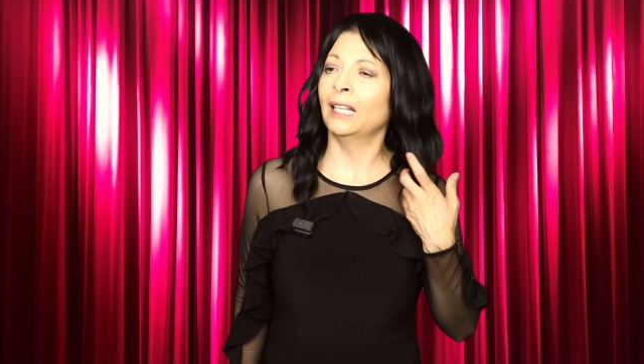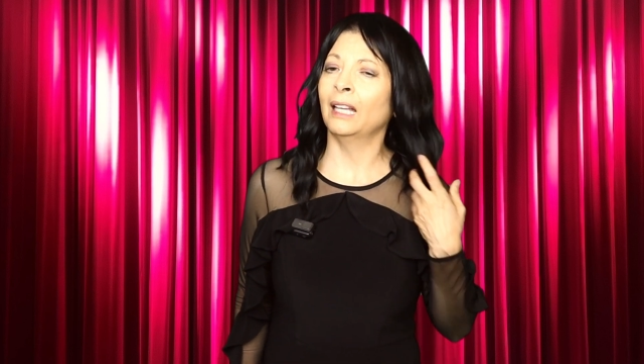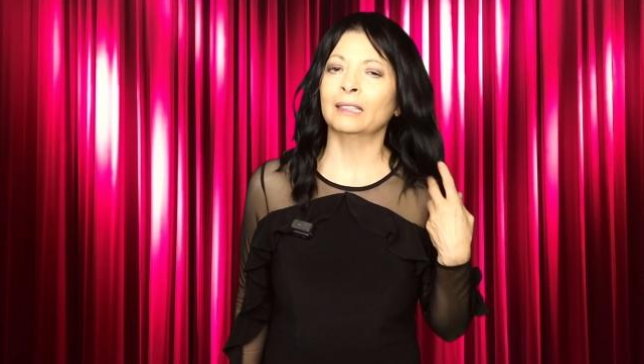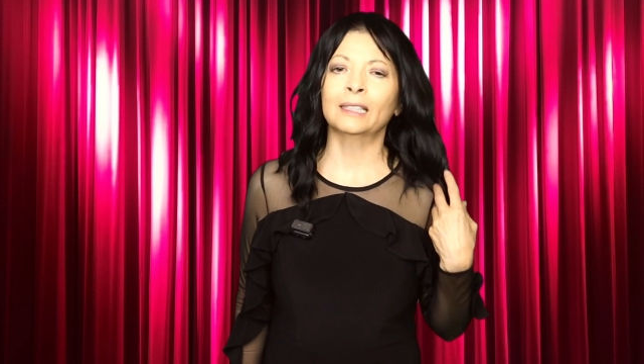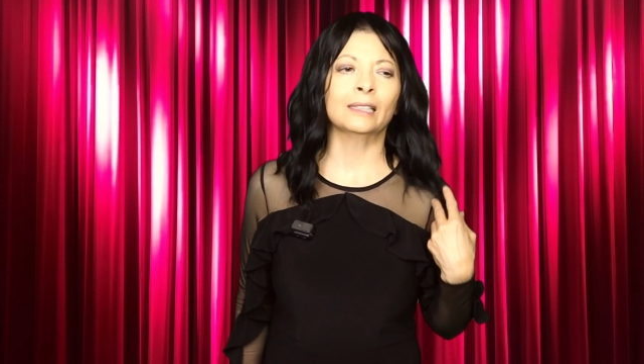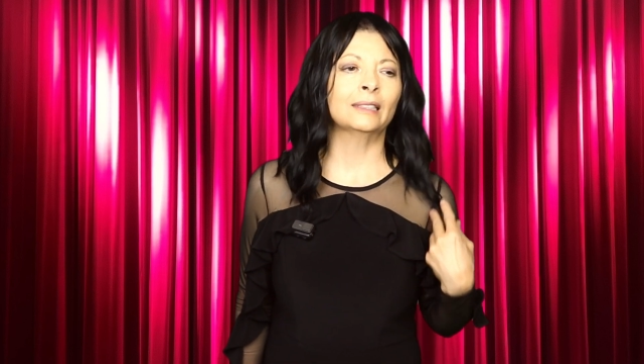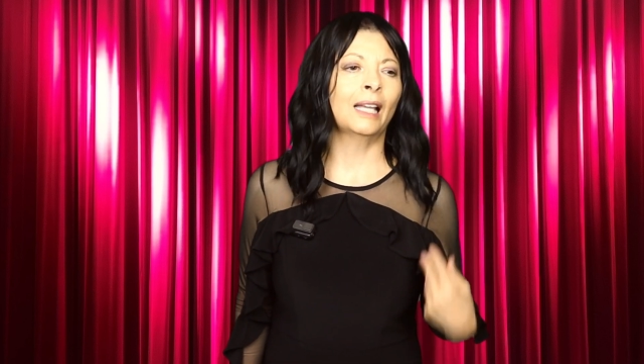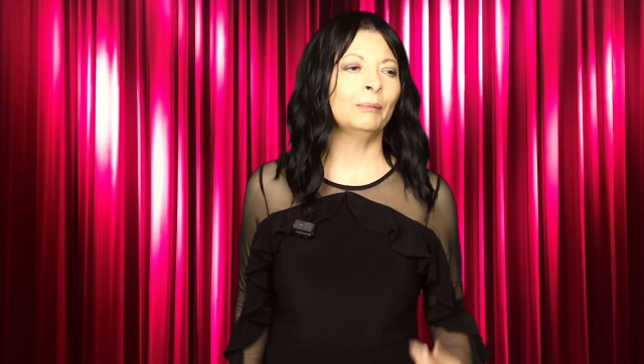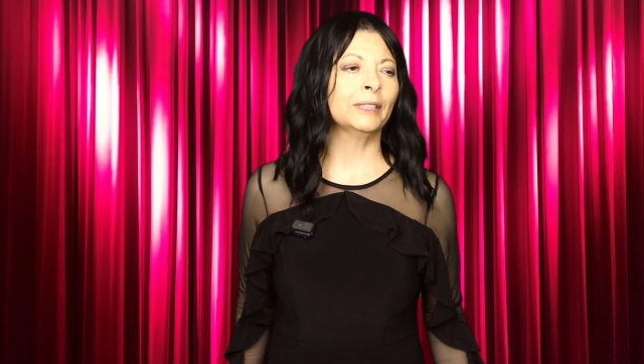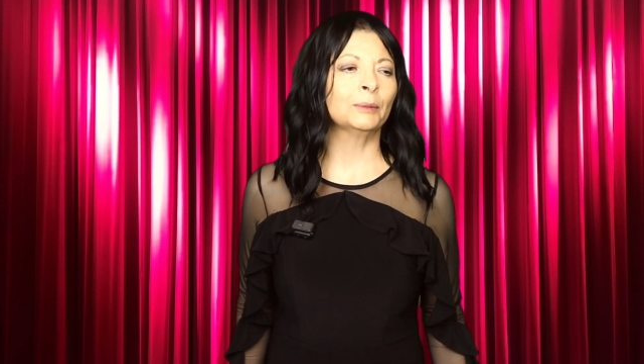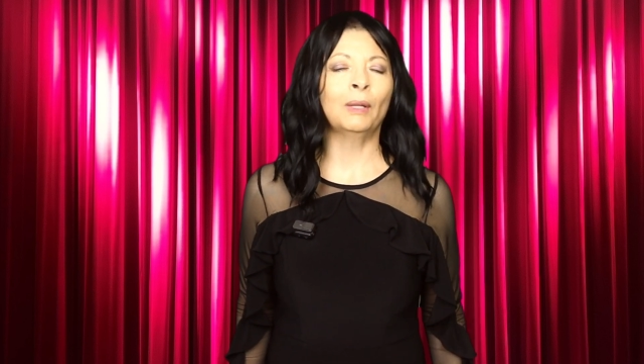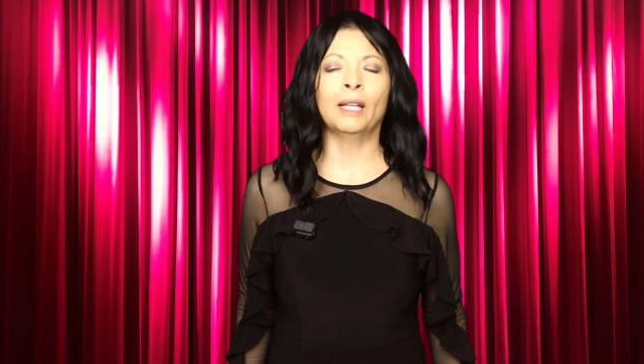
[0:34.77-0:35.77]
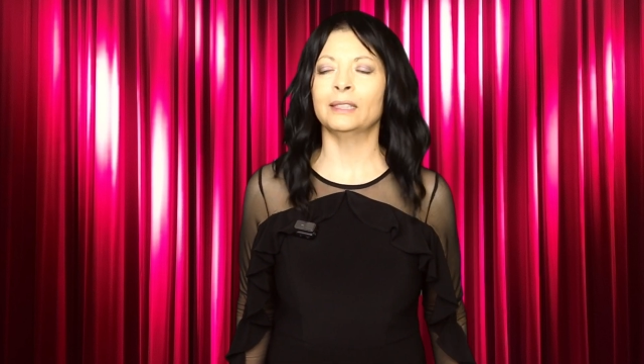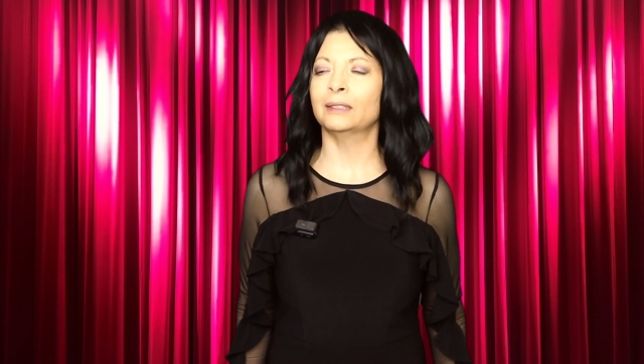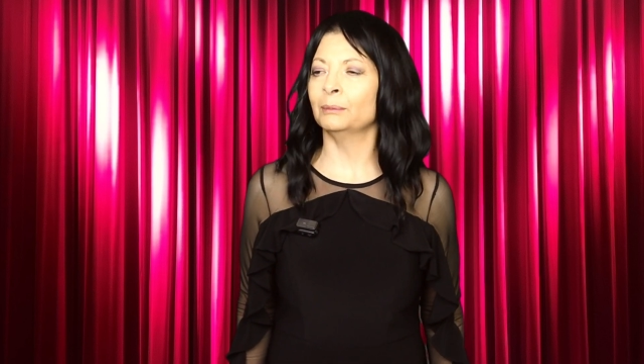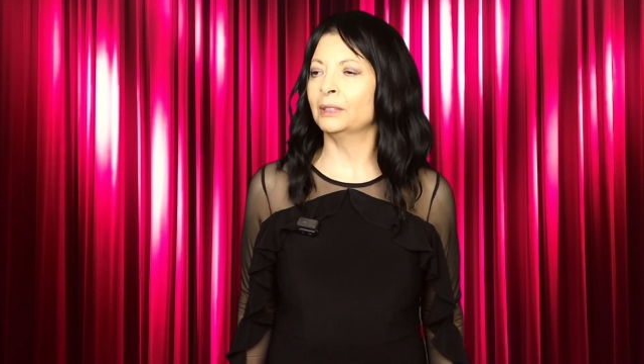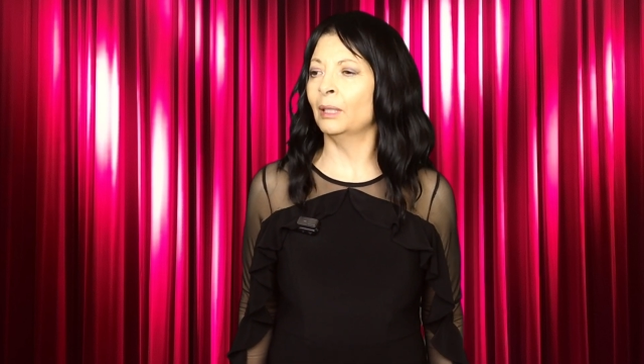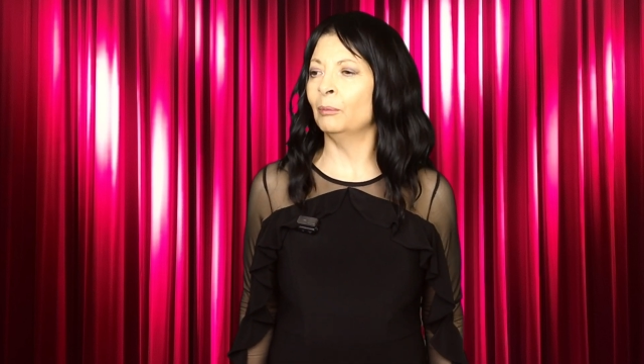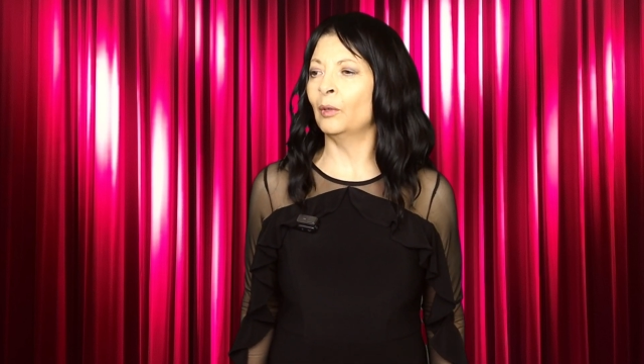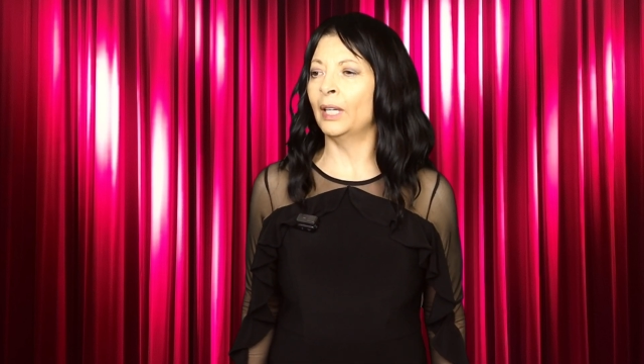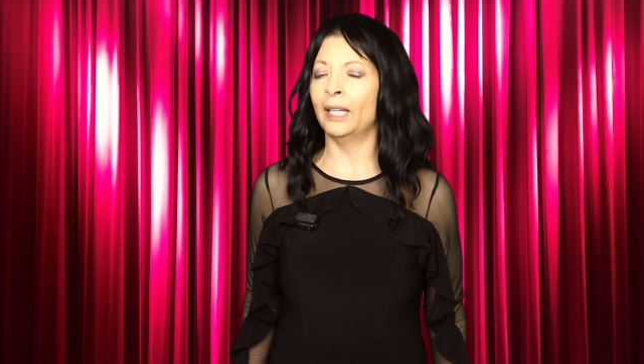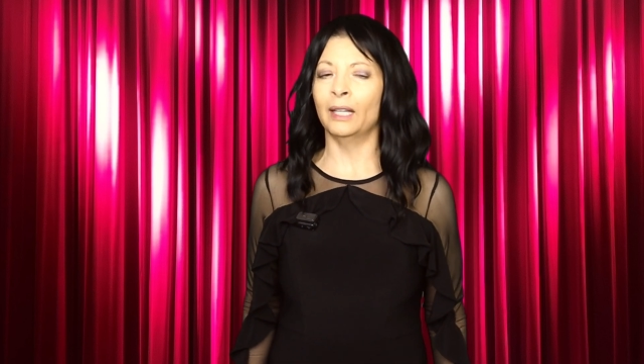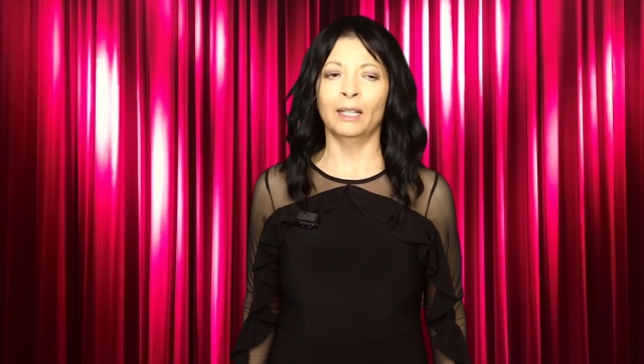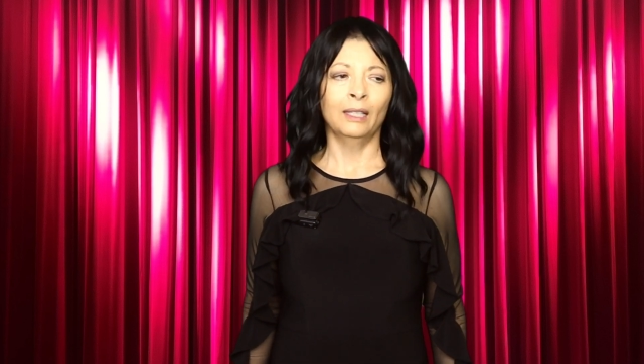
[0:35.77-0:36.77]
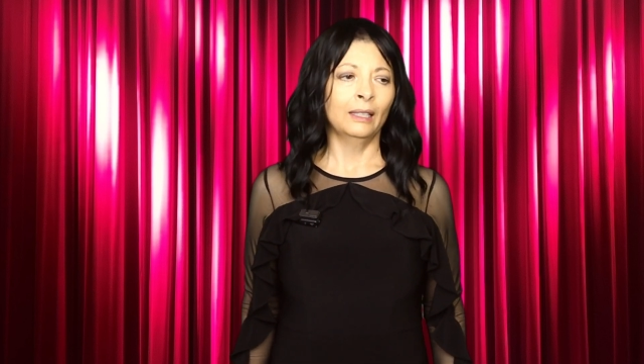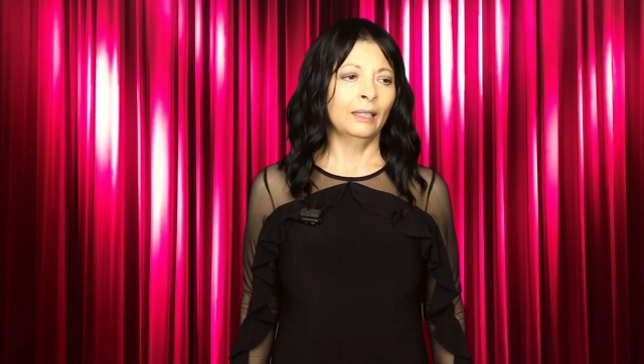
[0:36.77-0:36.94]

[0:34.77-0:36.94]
I guess I misplaced them somewhere.